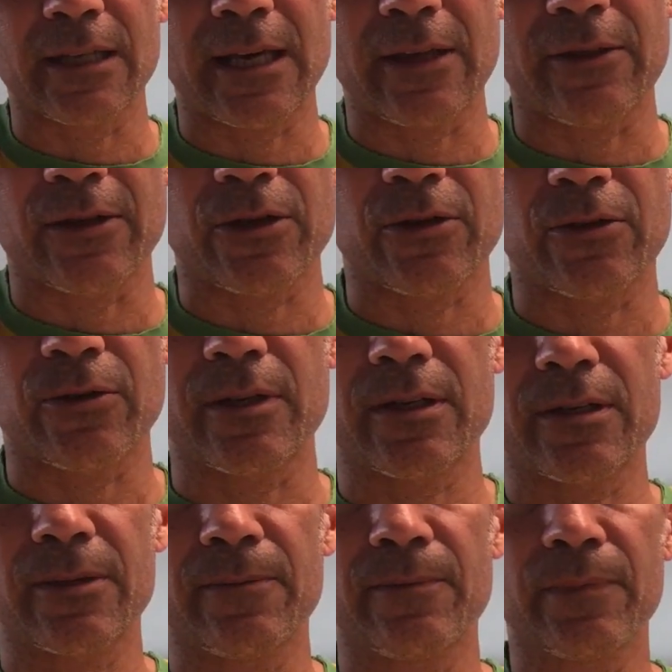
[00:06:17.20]
and the
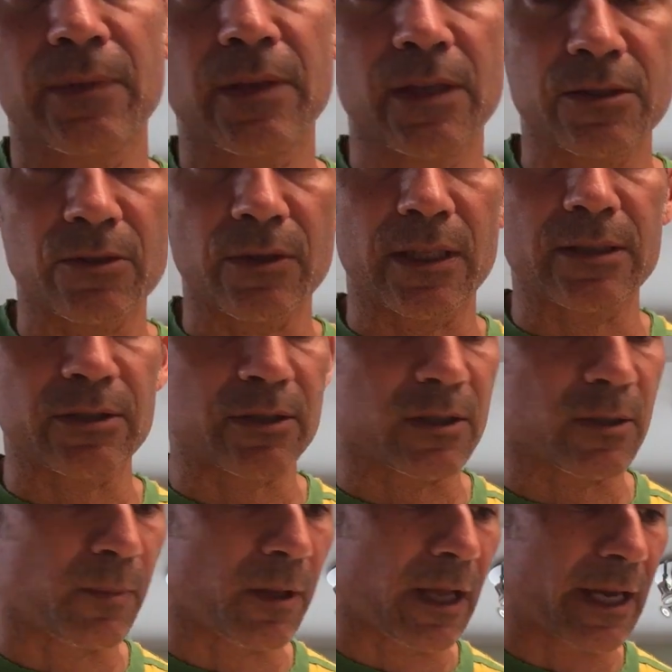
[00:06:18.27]
current. So let's just
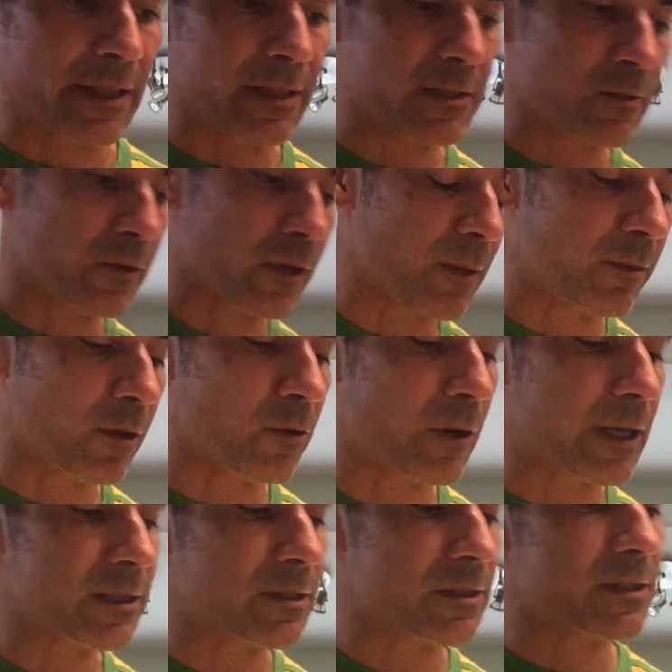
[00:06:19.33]
apply this to a couple of
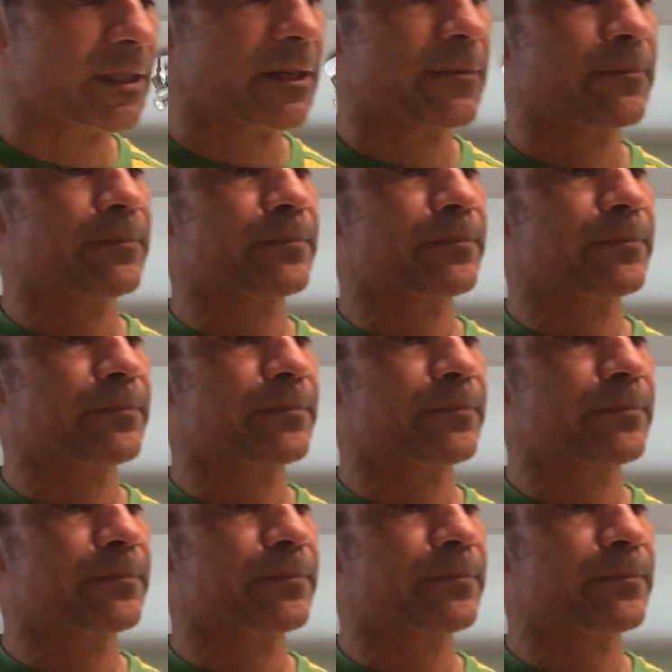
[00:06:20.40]
questions here.